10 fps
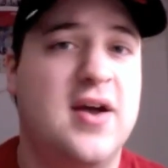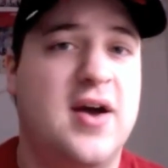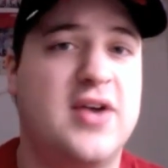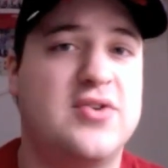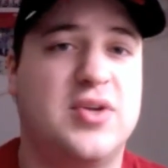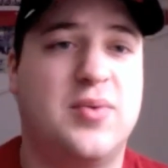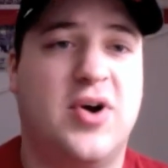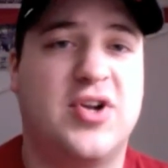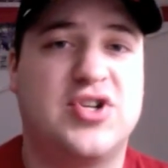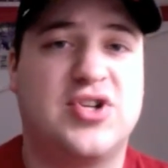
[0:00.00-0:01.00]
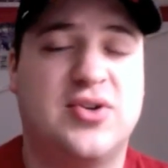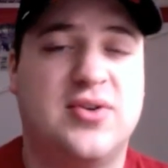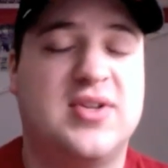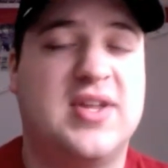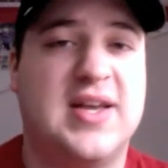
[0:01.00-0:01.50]
I usually watch
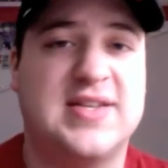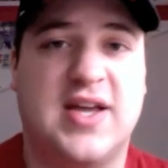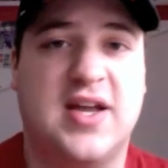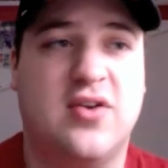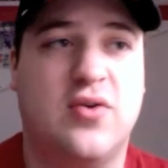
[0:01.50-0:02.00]
TSN